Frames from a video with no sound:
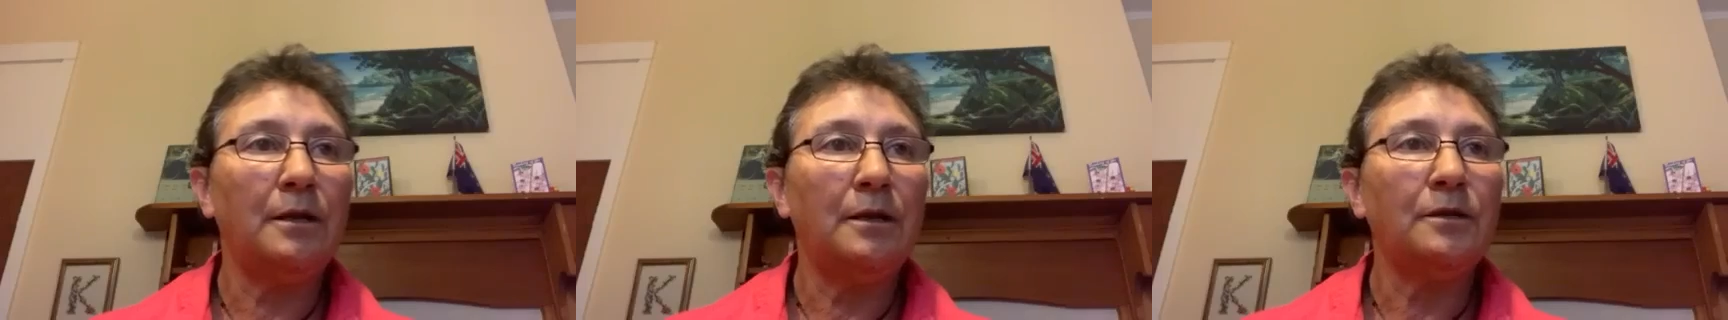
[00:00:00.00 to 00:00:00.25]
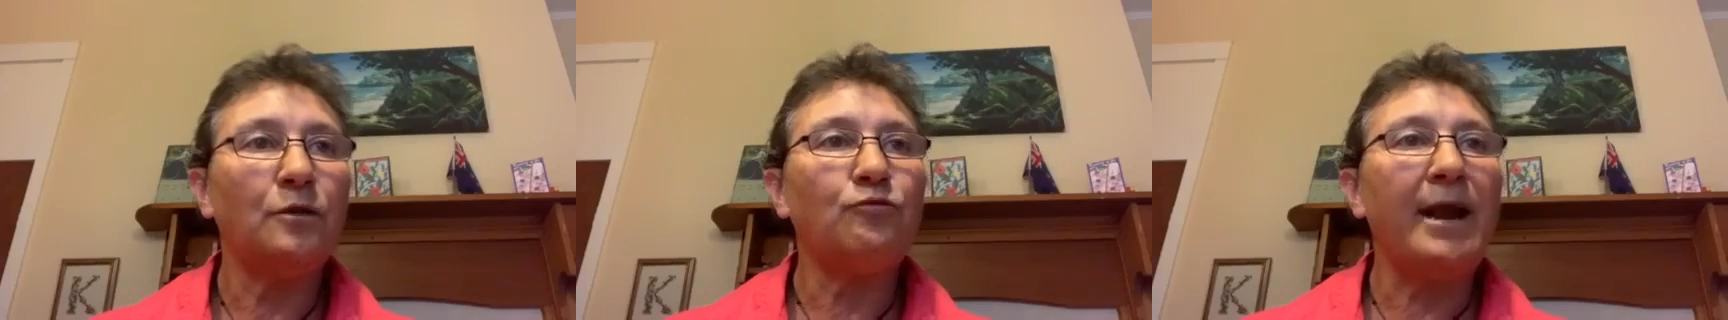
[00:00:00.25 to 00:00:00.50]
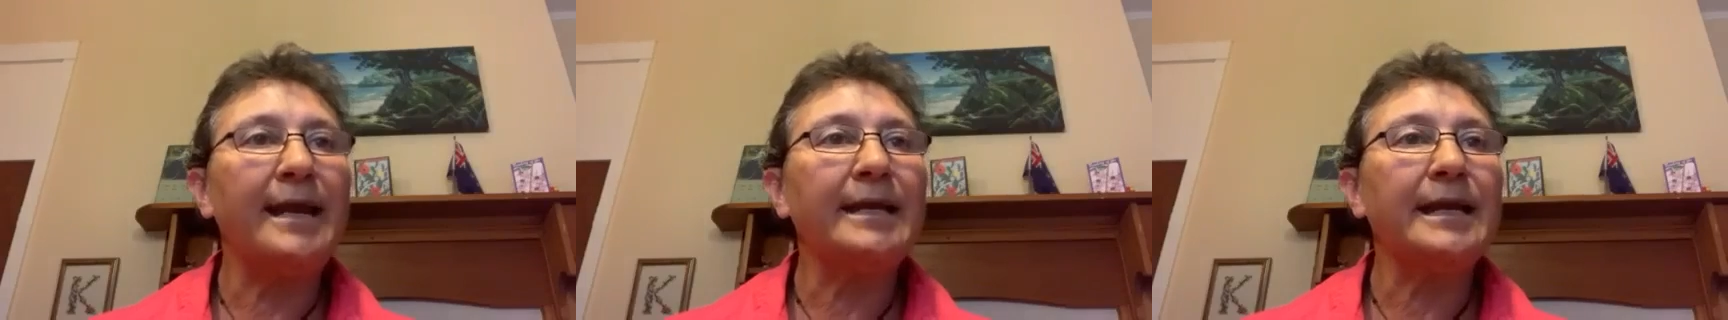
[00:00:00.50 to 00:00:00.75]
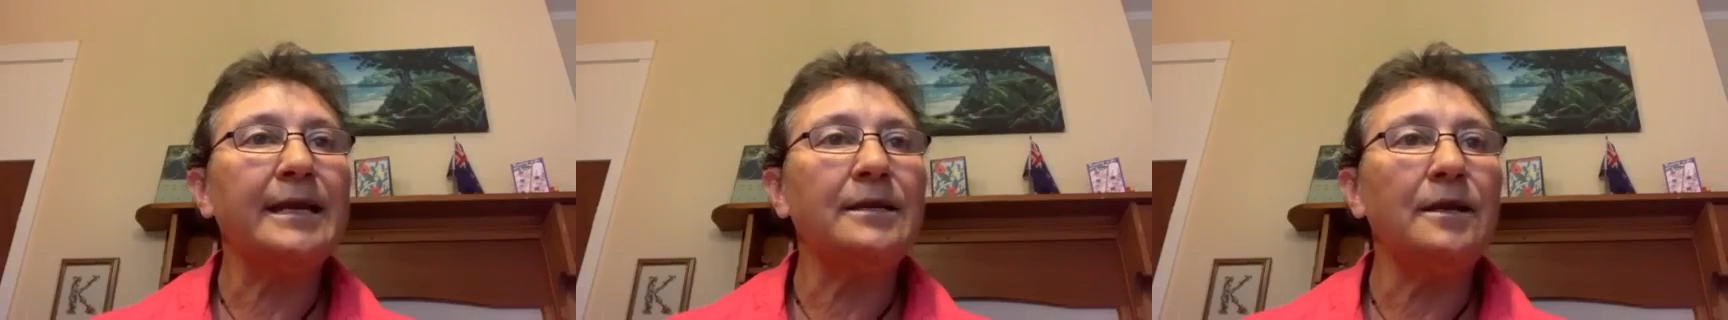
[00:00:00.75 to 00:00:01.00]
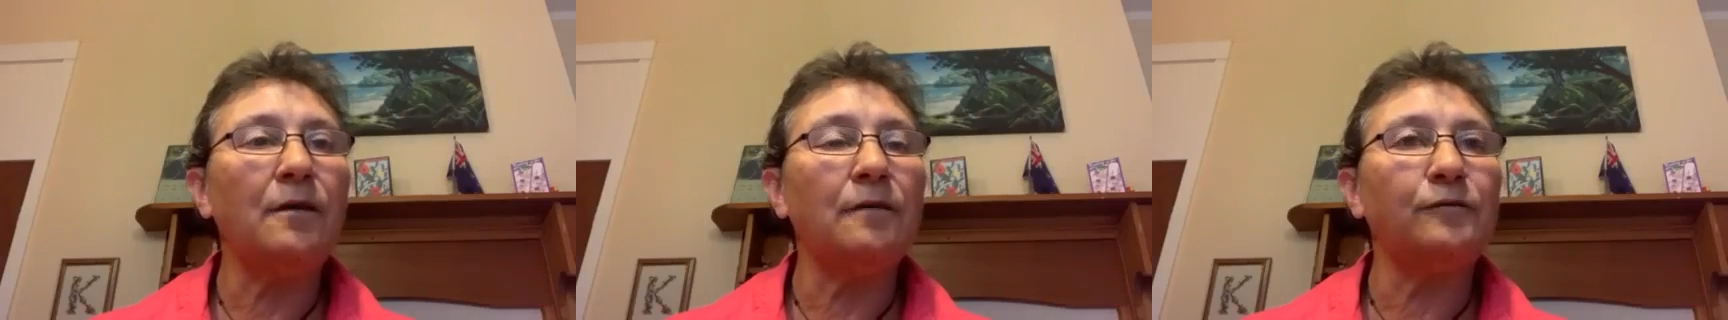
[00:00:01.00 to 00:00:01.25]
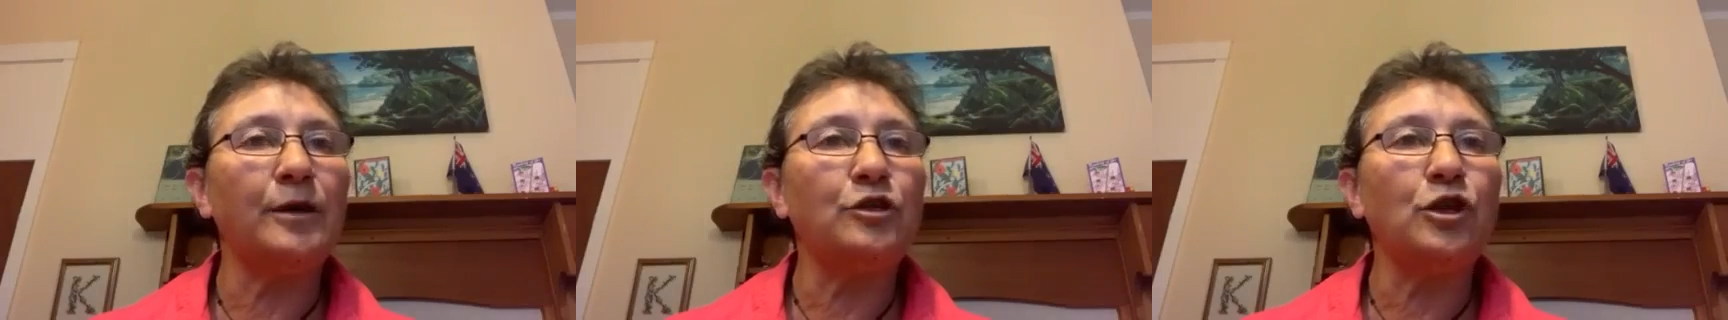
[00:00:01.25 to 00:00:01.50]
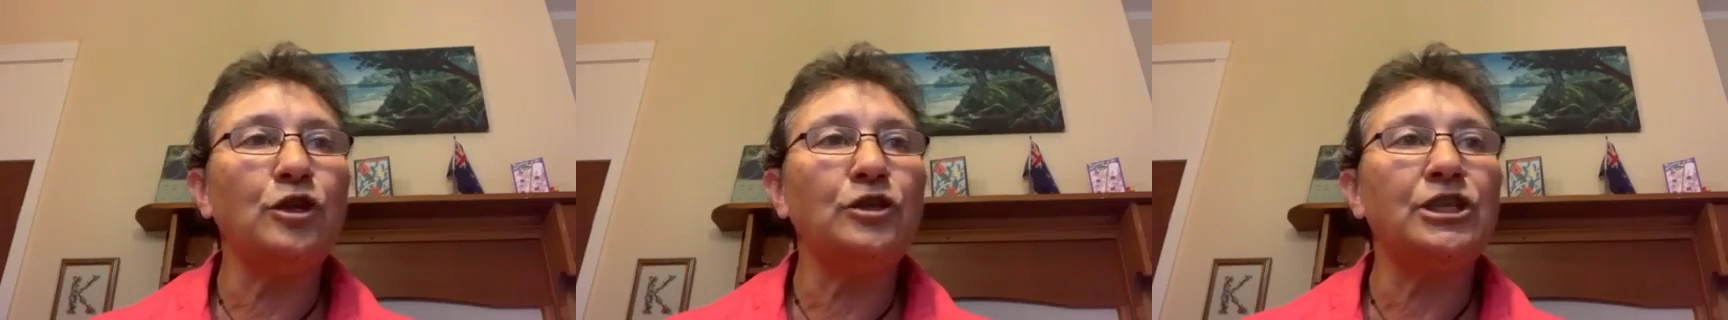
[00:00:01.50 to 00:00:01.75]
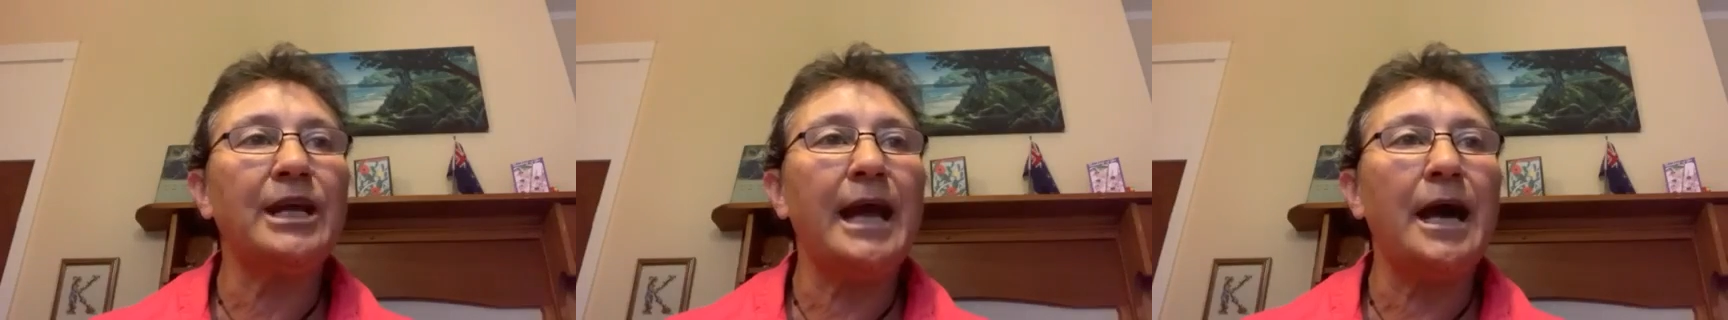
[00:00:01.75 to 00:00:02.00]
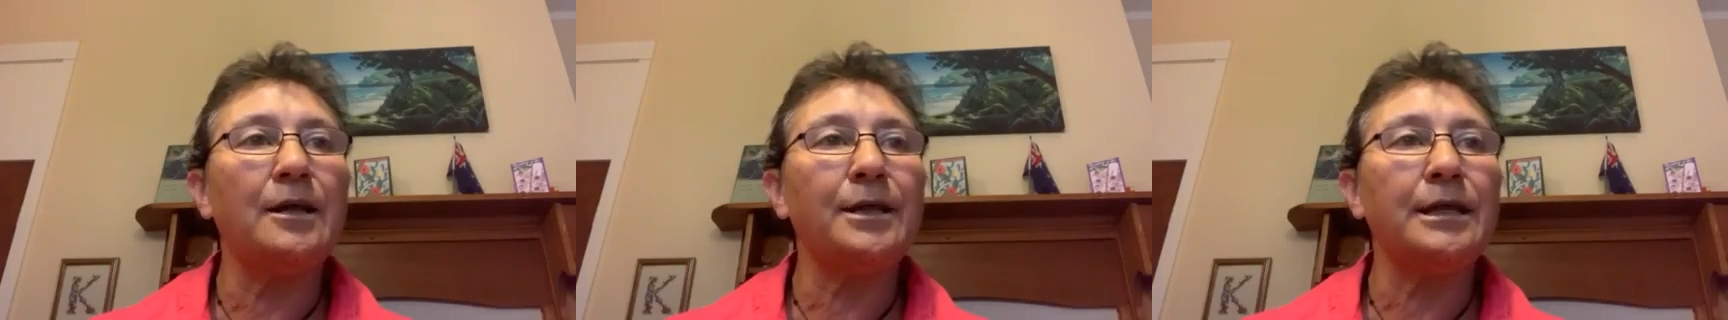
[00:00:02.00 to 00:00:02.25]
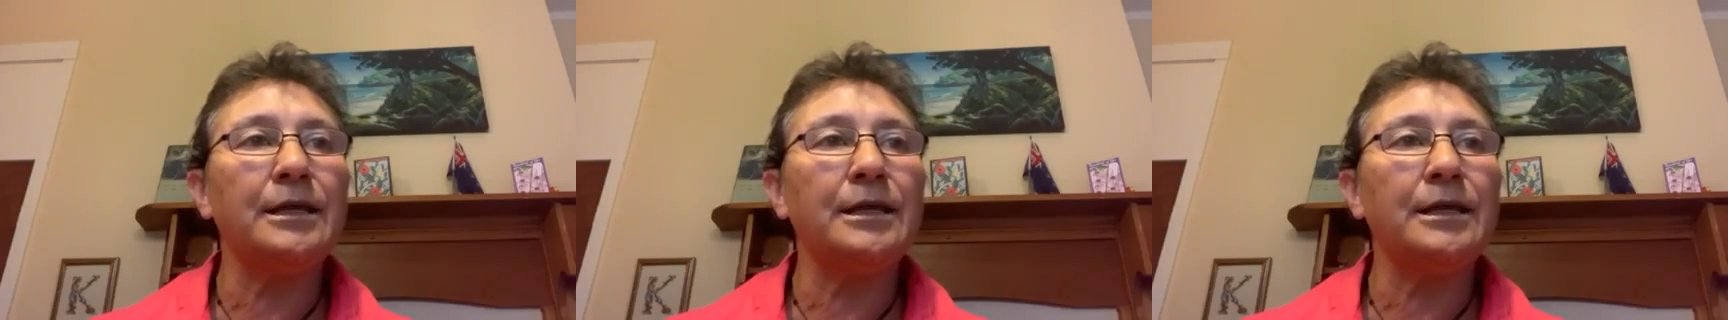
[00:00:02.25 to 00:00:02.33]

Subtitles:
The ranking of return to health